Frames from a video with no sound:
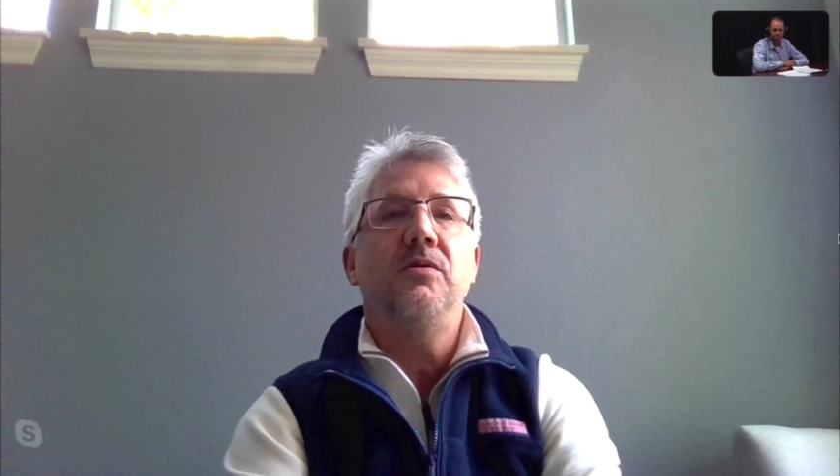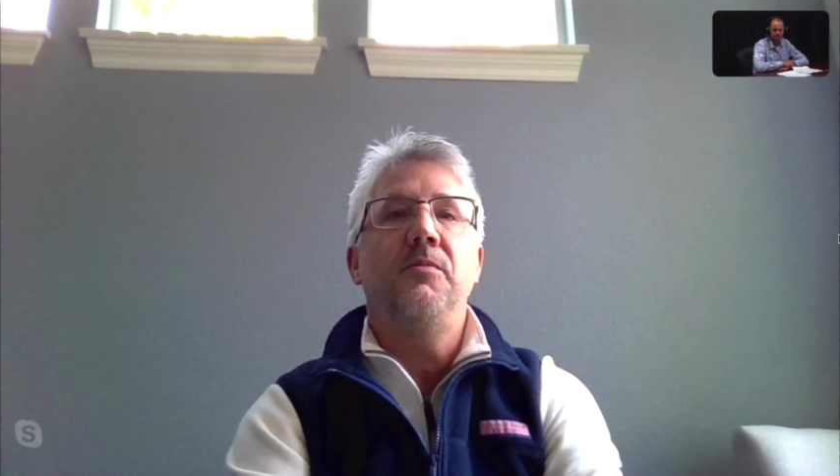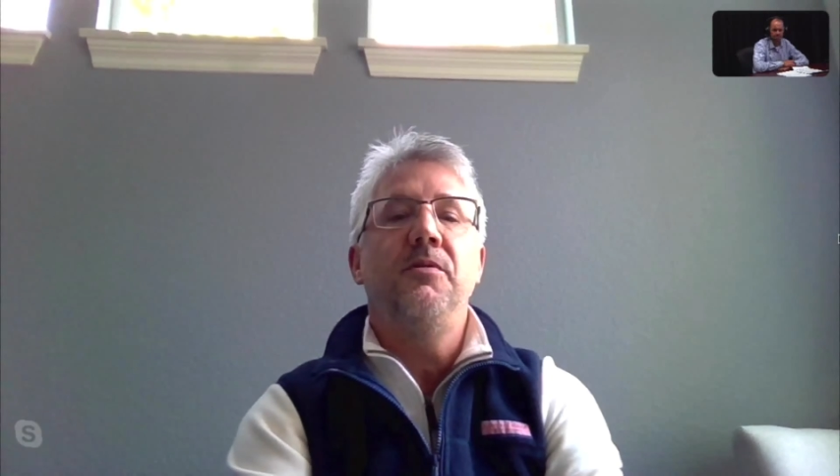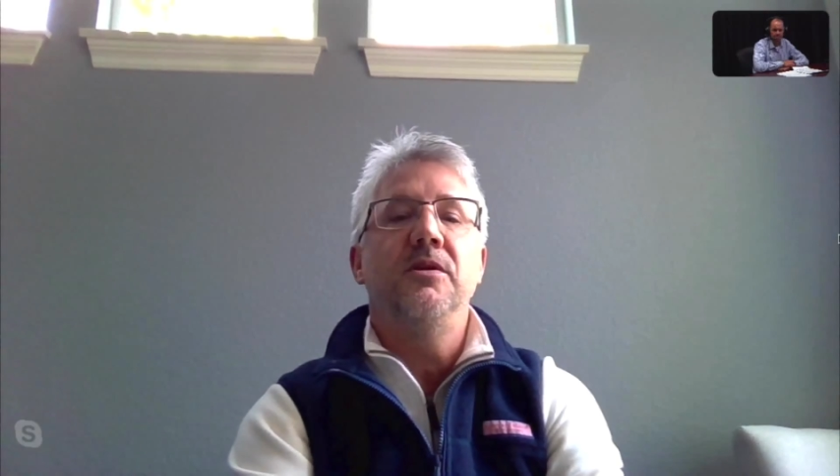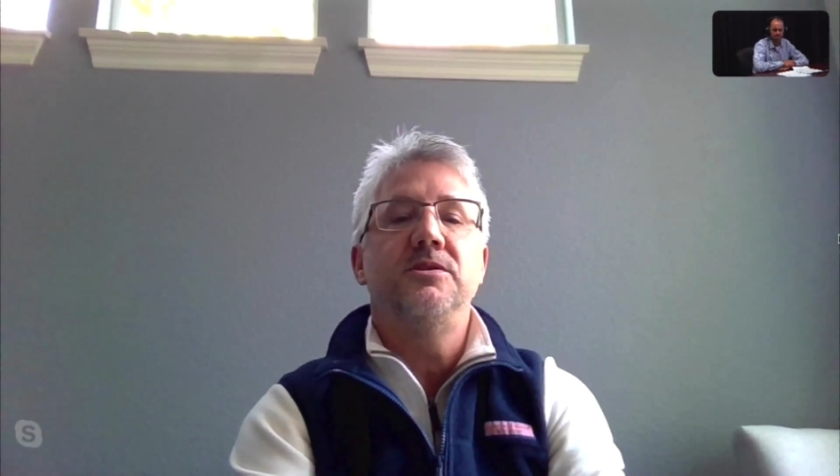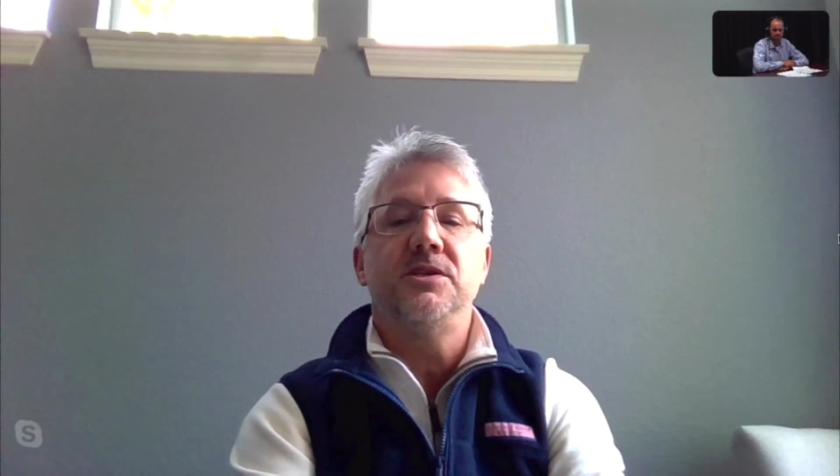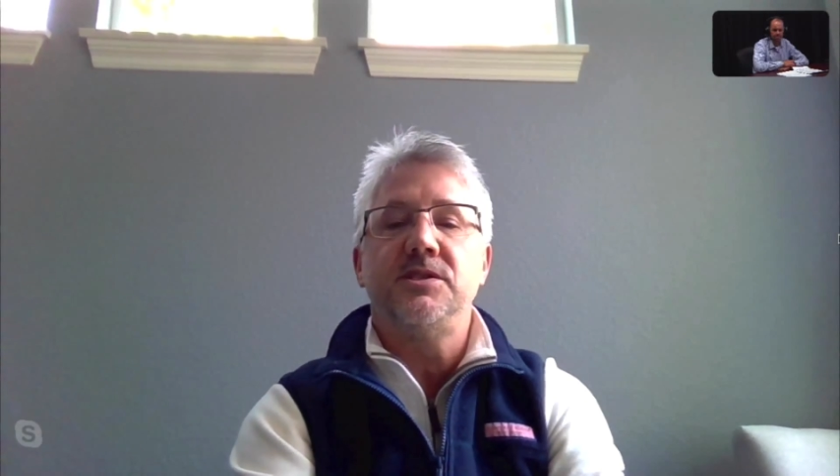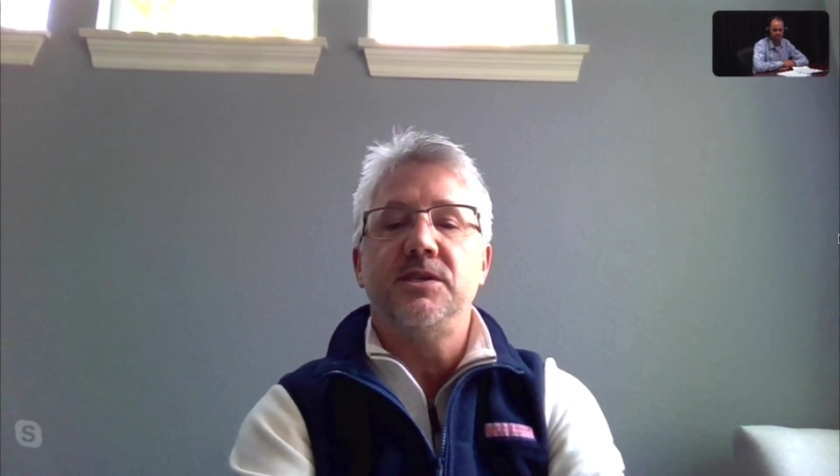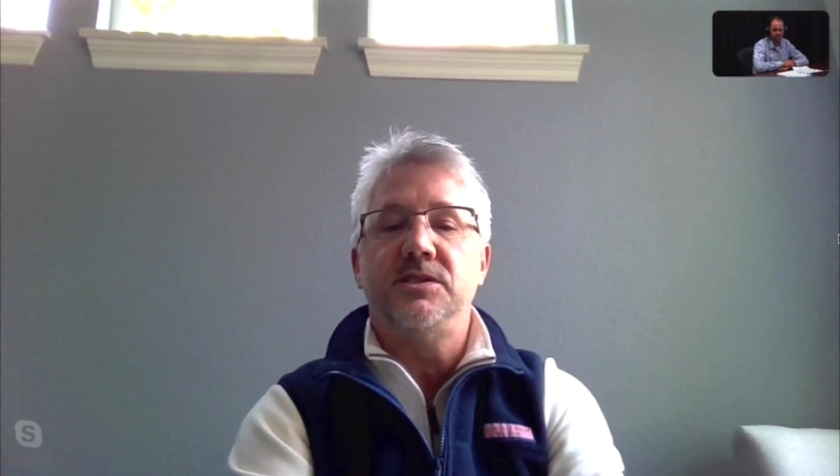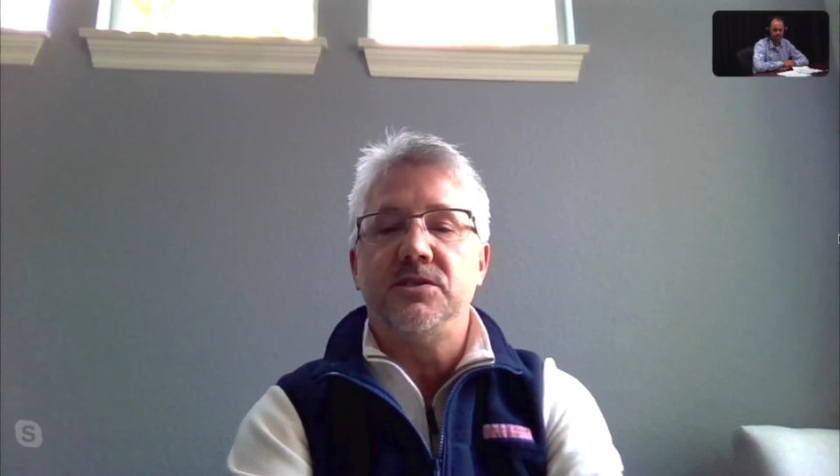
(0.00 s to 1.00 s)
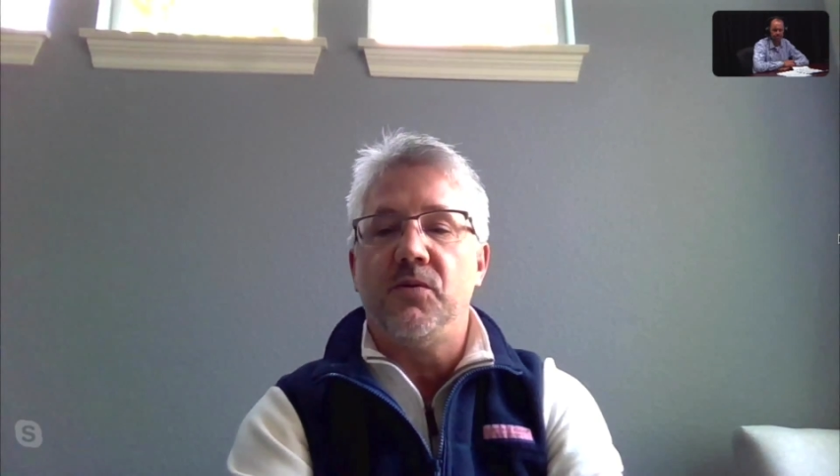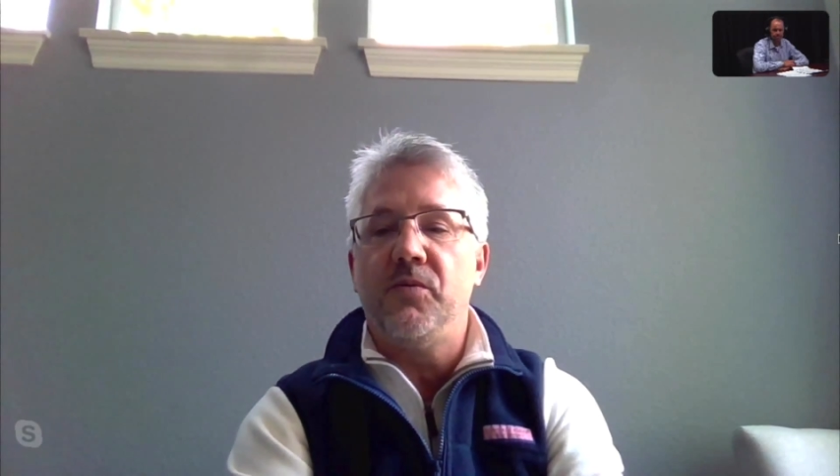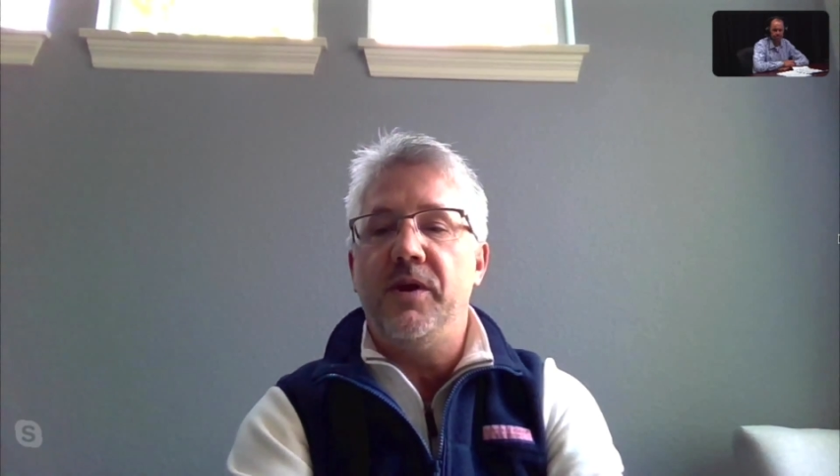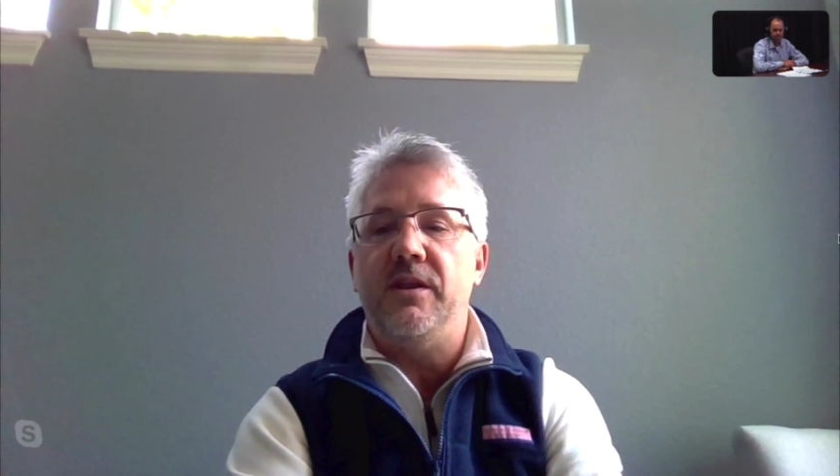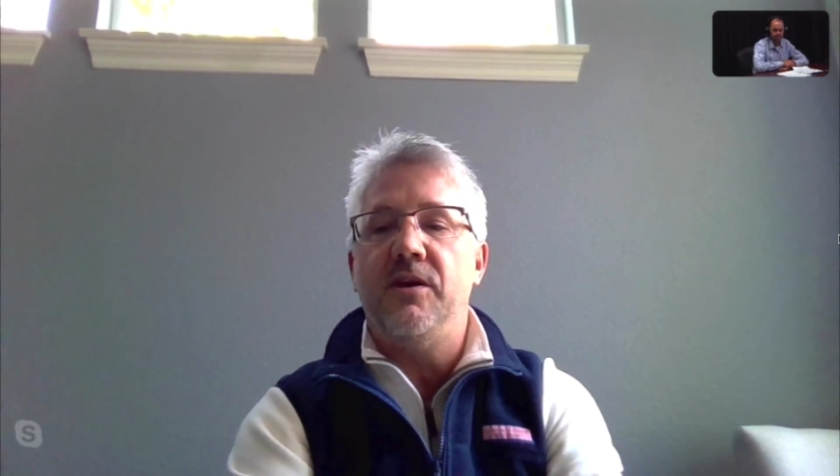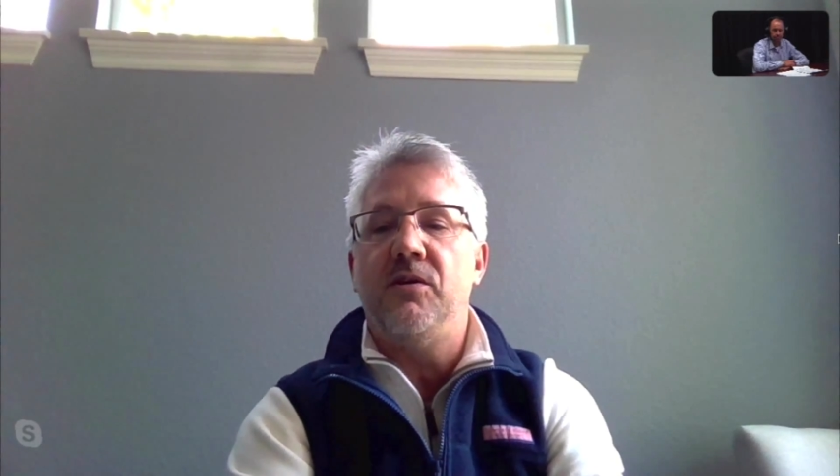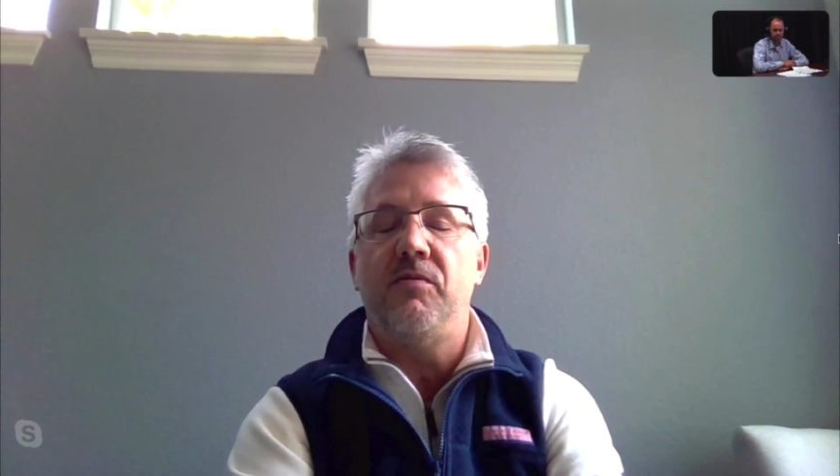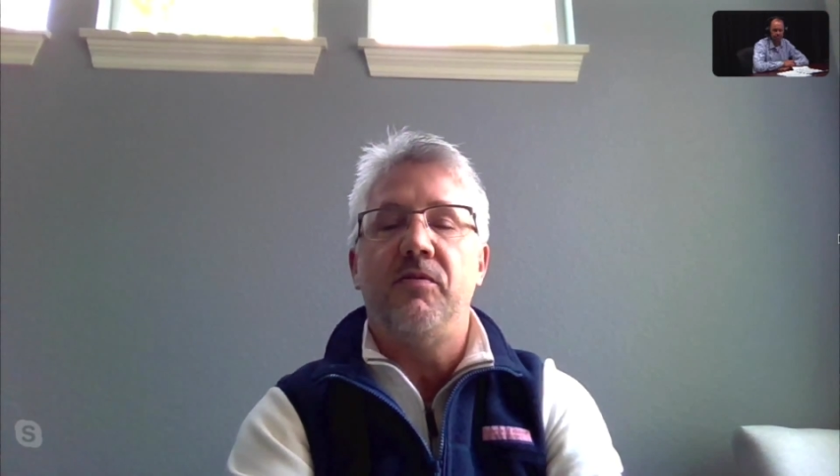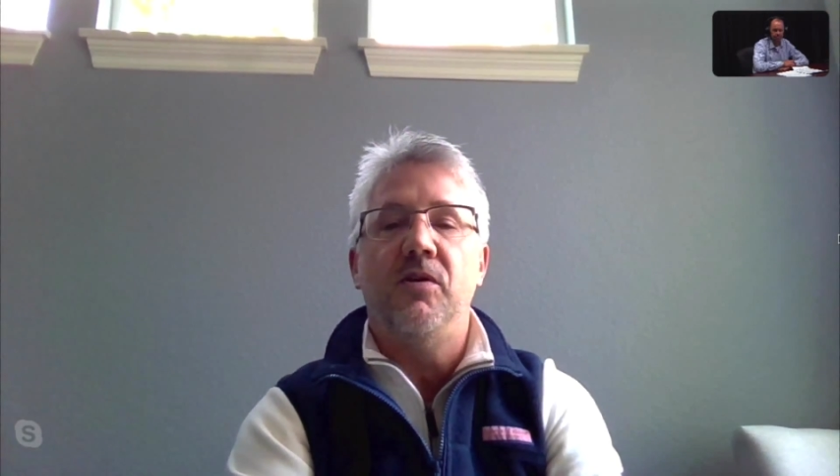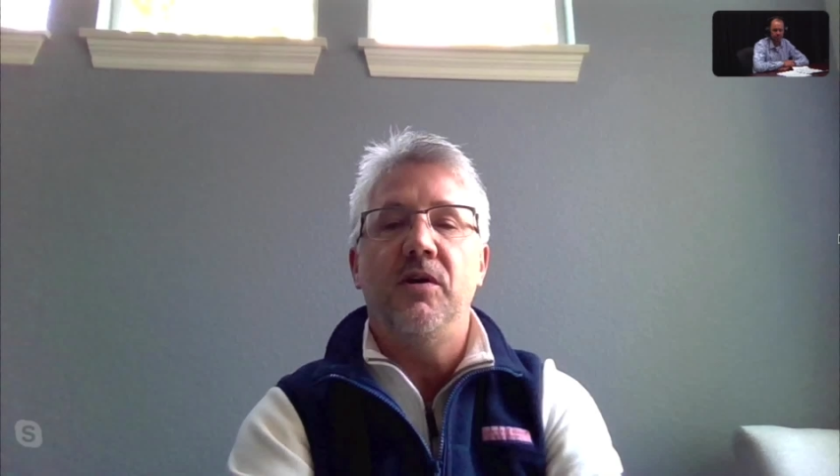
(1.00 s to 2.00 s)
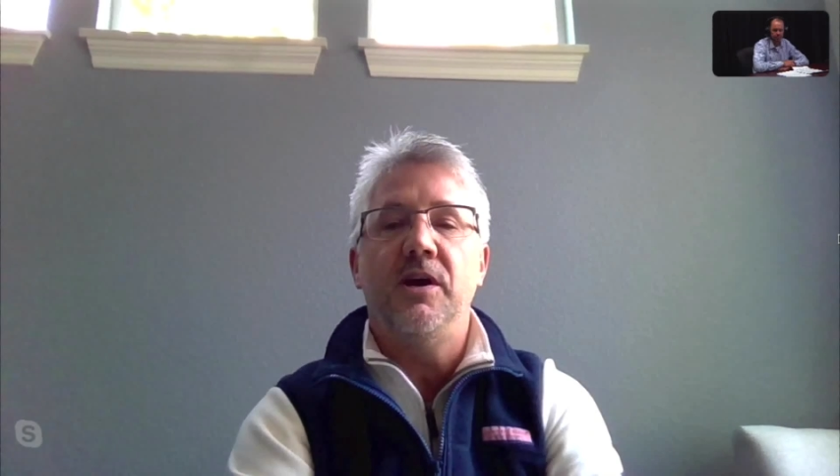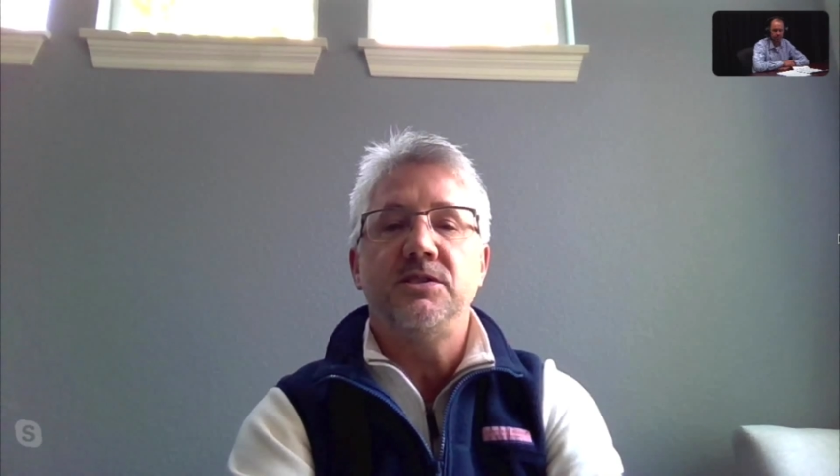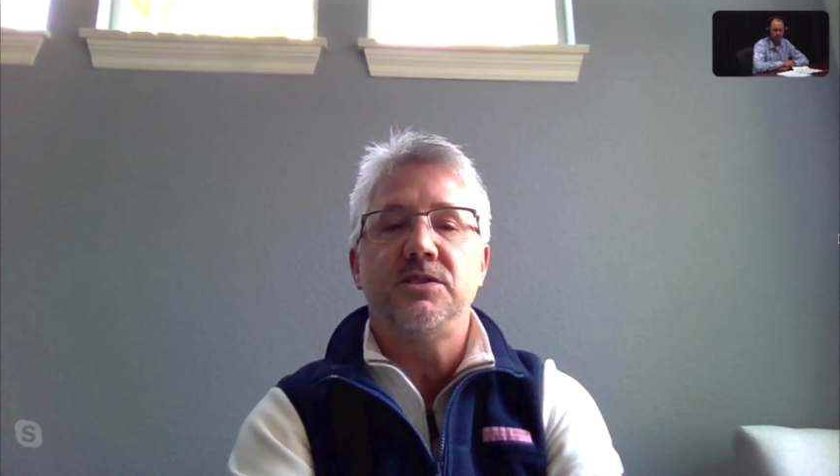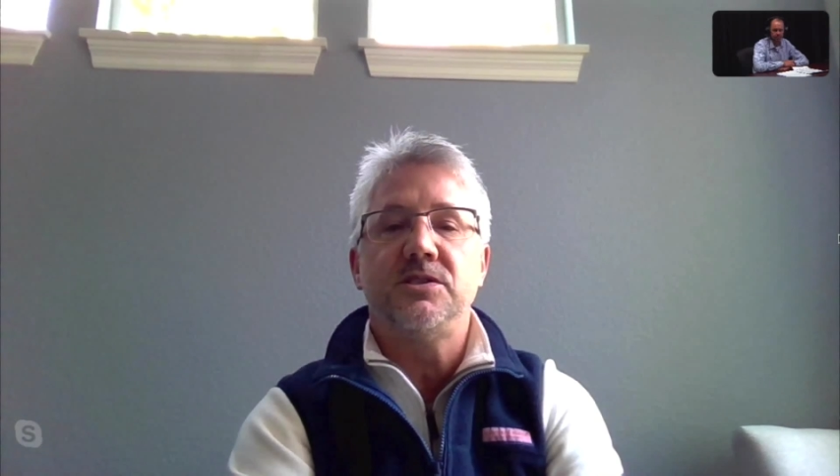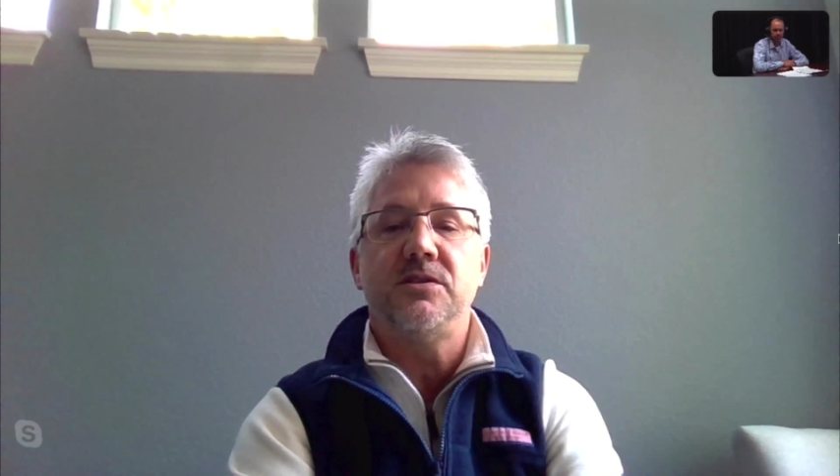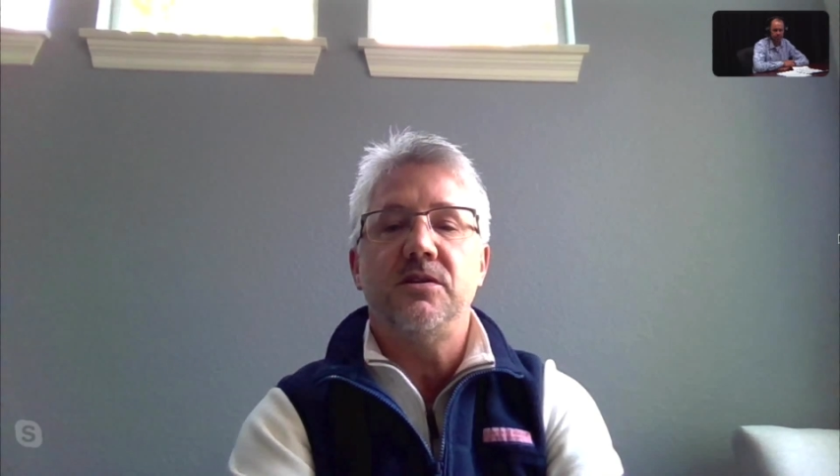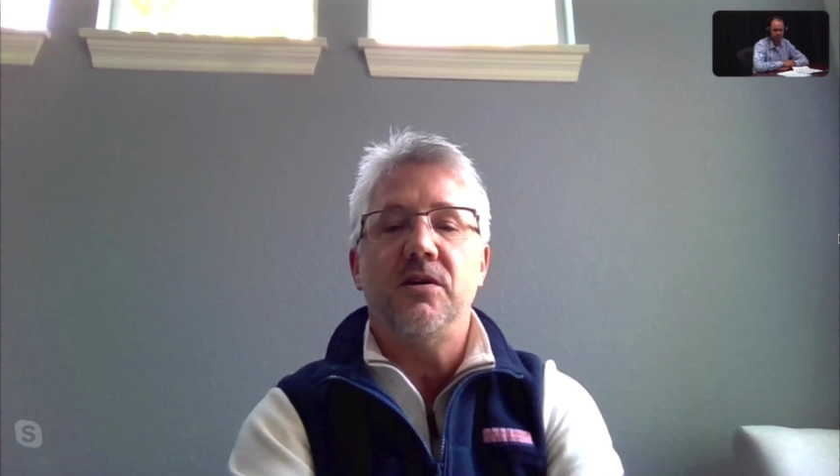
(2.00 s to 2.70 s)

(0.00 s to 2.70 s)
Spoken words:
OW Logistics is a retail-focused